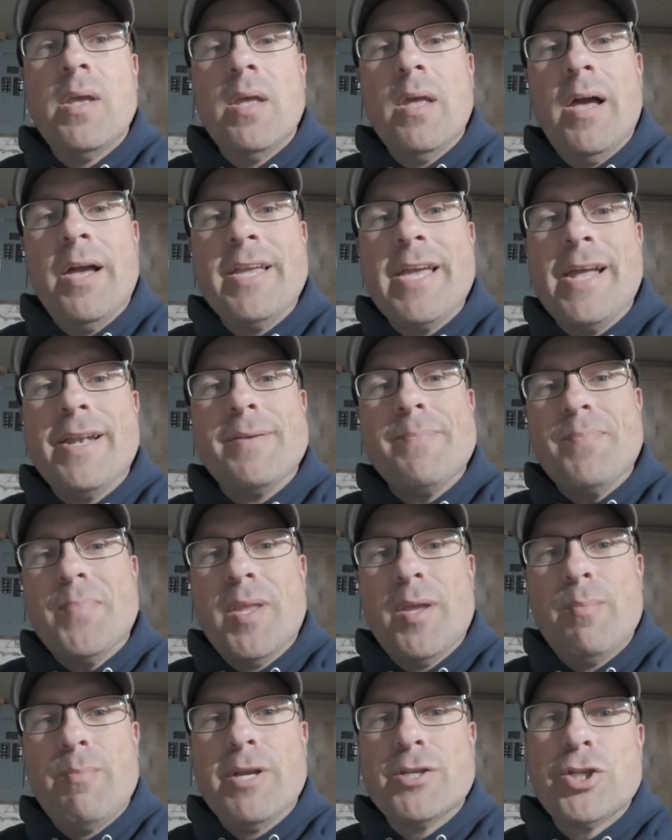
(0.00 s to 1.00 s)
Again,
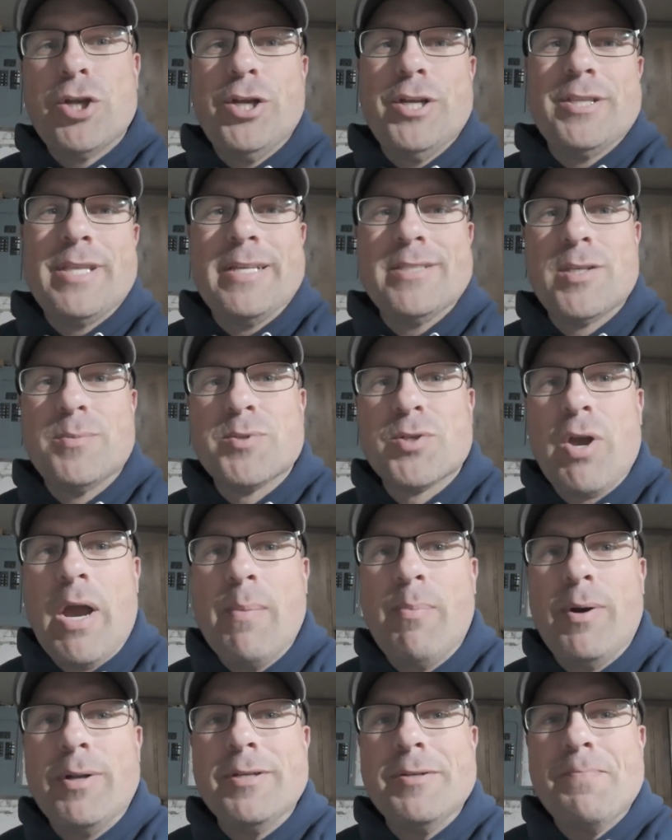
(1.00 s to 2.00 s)
make sure you hit that
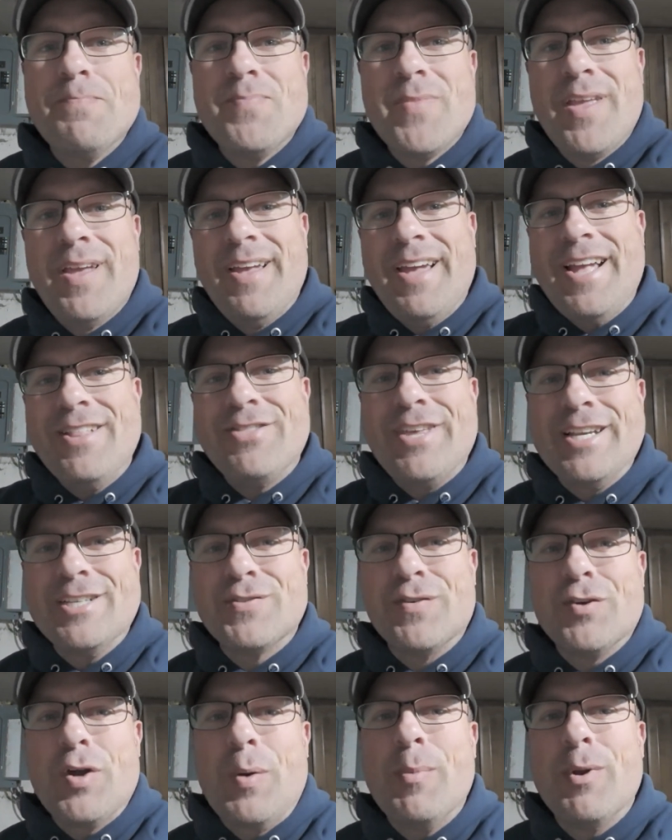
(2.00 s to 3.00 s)
subscribe button, and
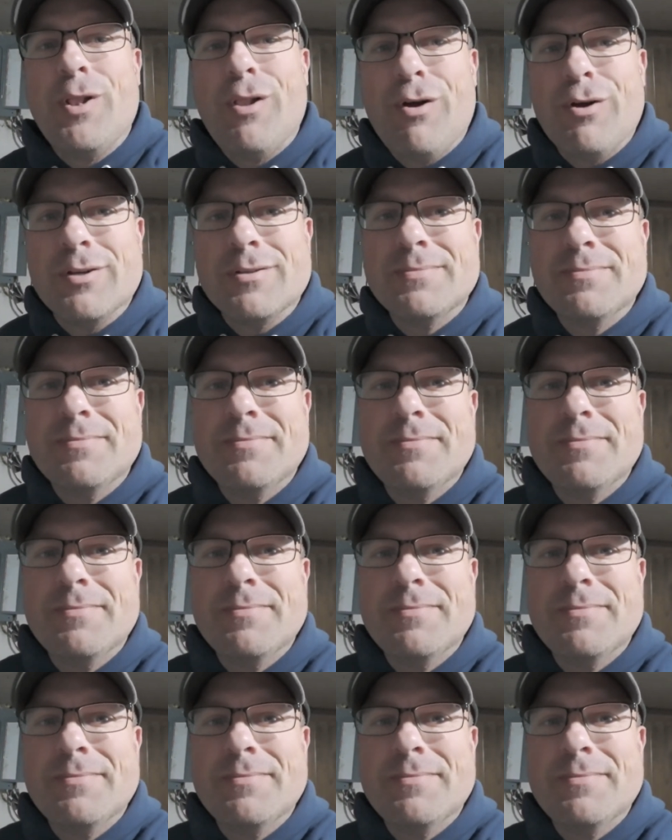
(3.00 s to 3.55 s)
thanks for coming along.